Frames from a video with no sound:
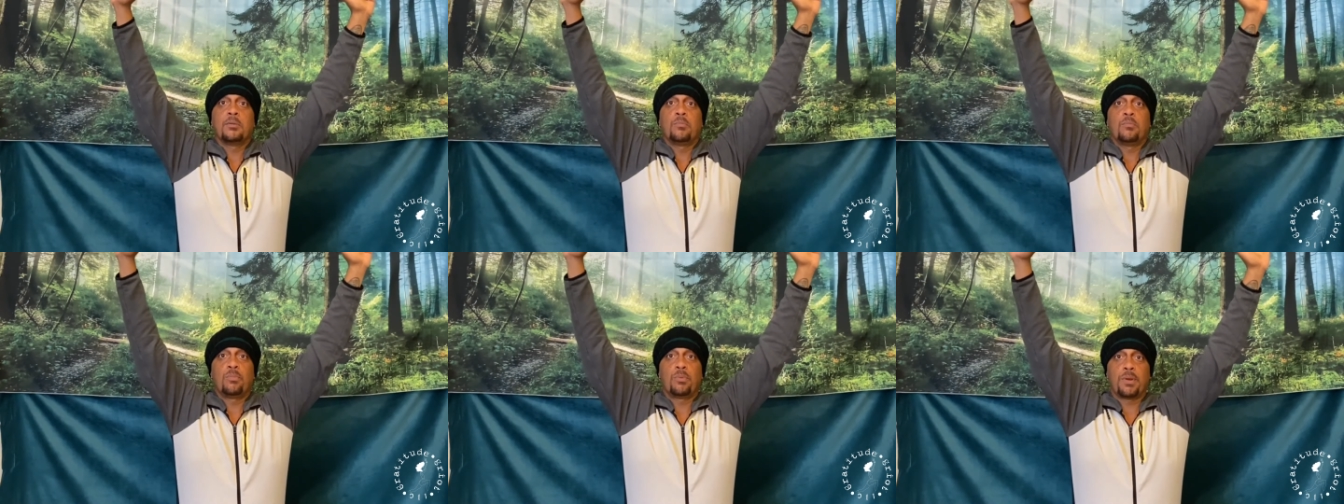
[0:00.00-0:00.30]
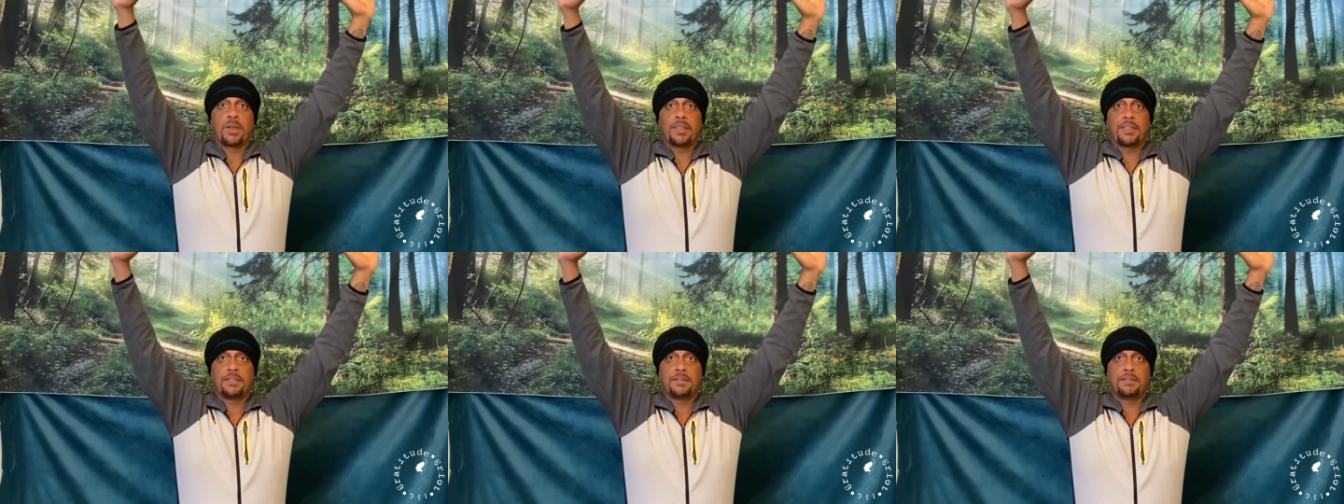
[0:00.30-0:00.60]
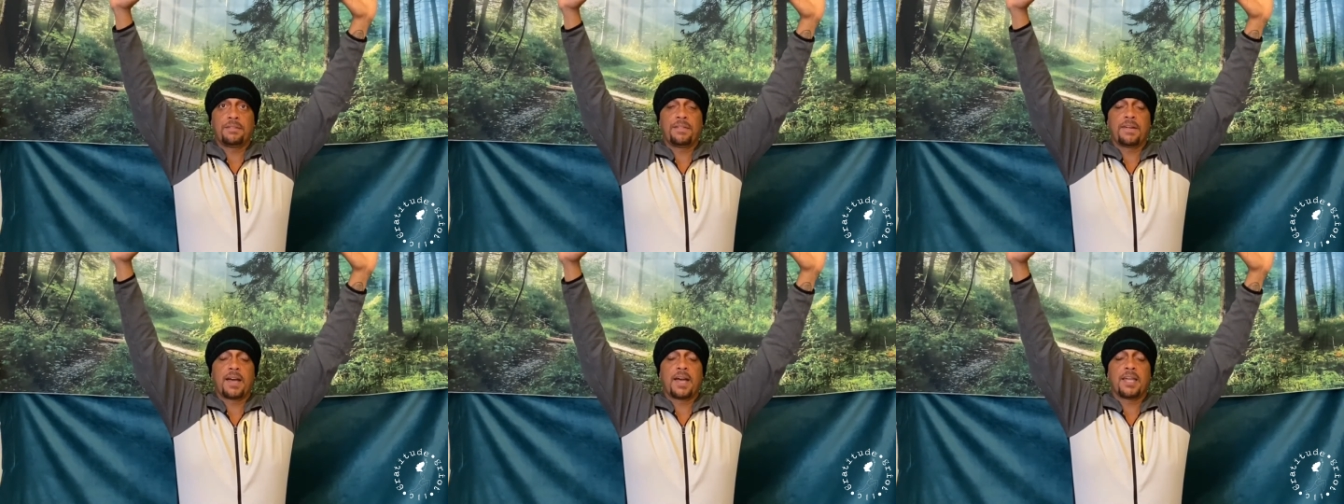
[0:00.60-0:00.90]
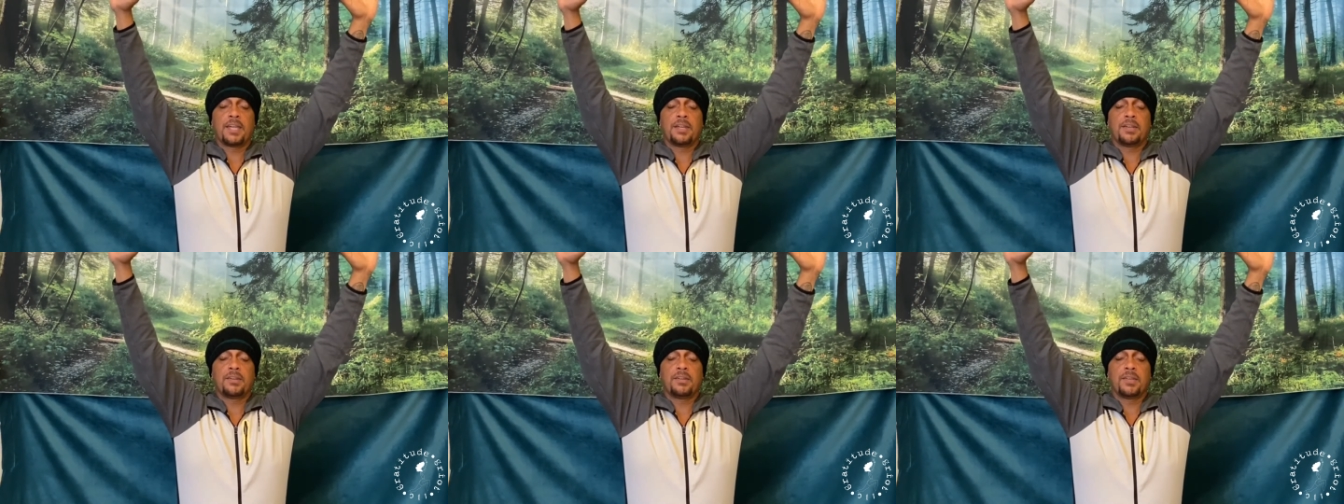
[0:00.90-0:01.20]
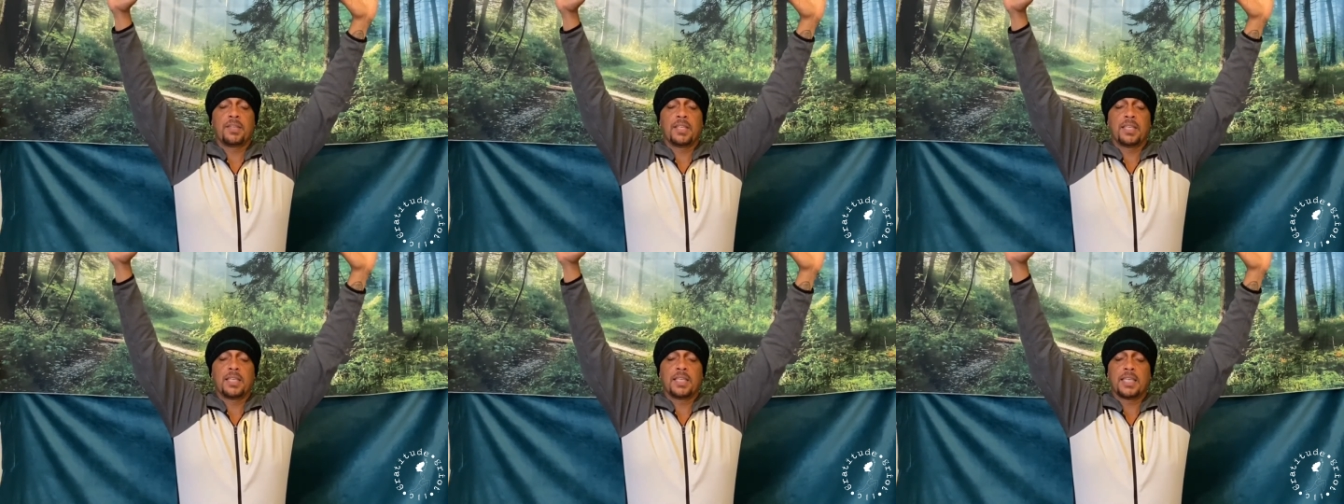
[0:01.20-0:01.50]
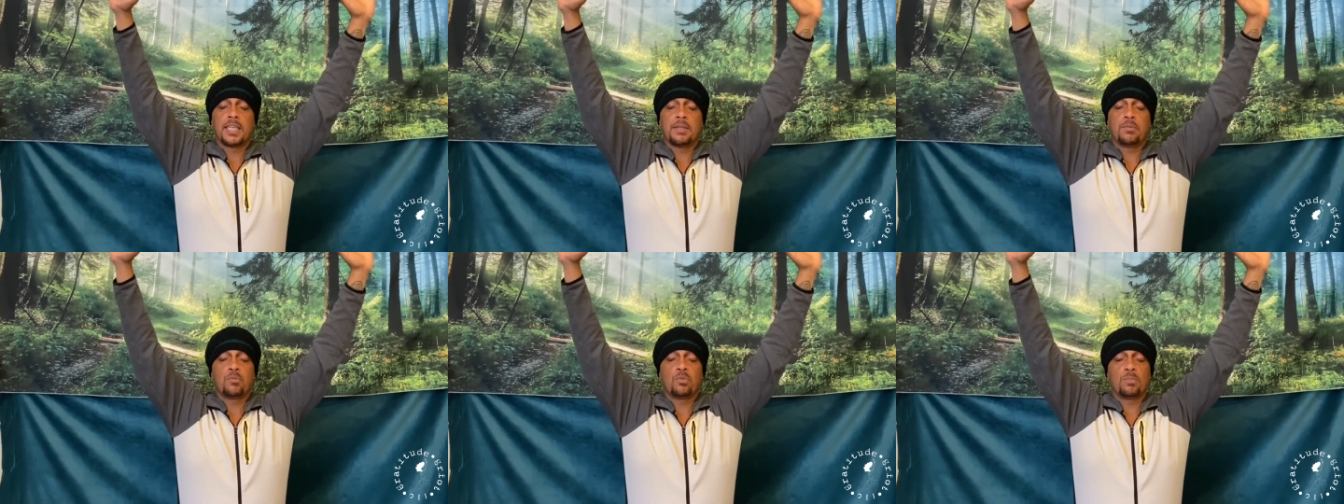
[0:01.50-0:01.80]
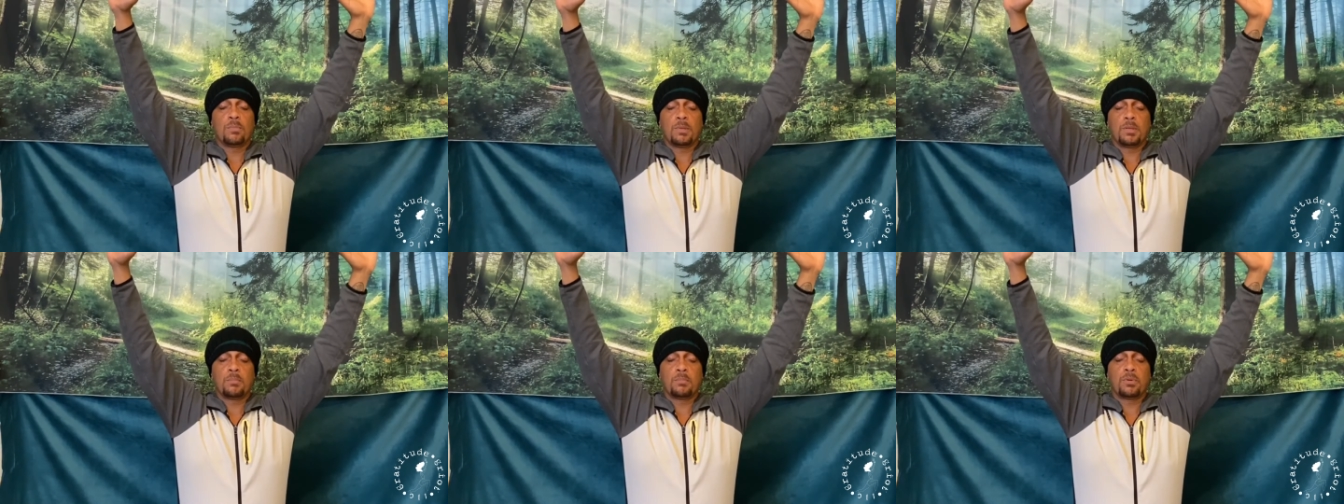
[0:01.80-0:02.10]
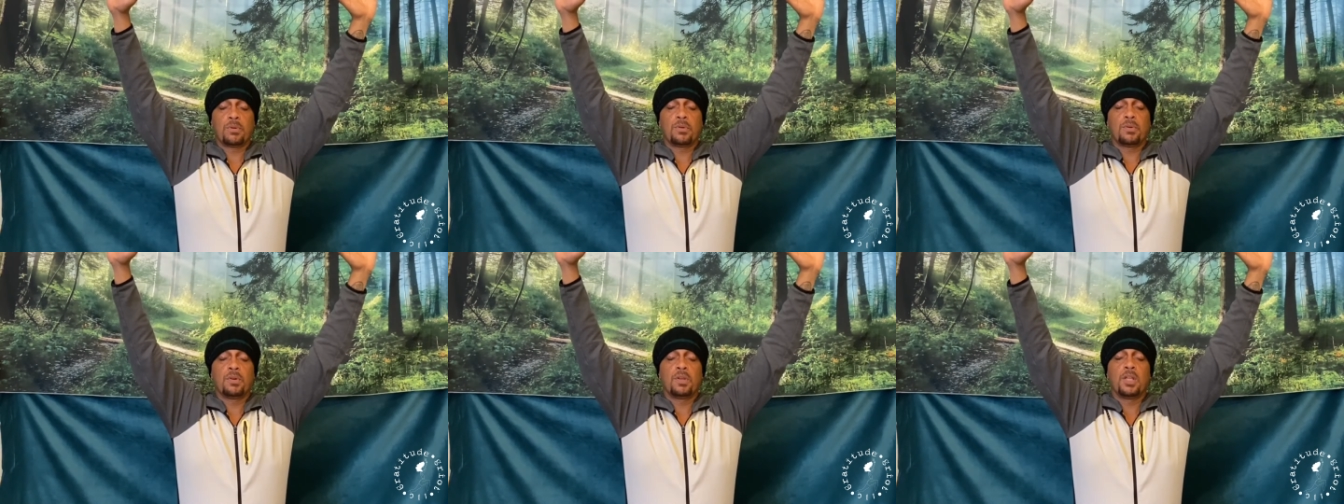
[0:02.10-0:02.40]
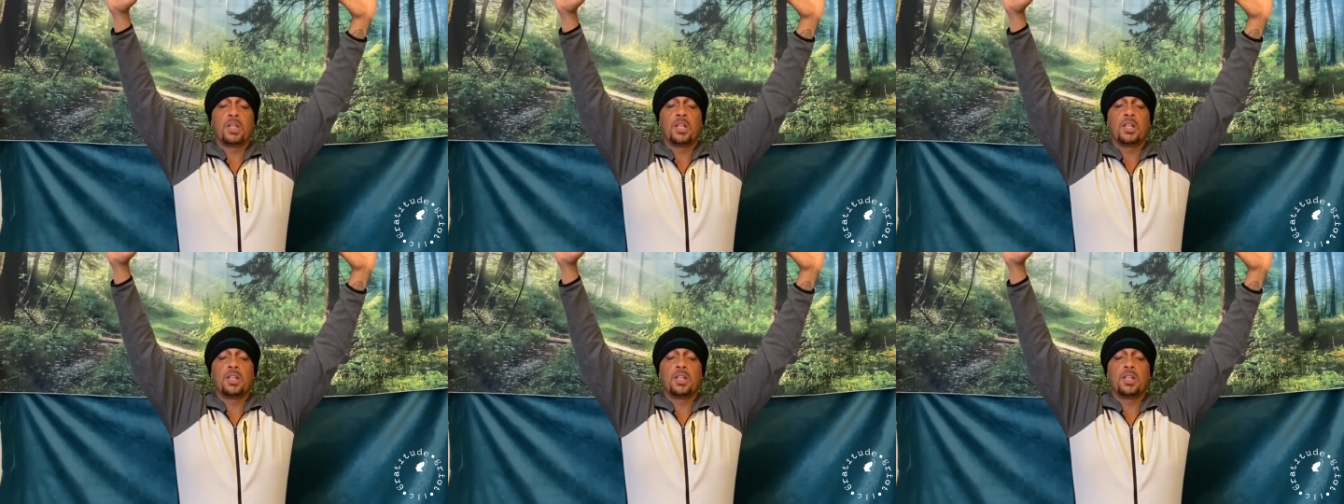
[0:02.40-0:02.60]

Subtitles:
breath of fire. And remember,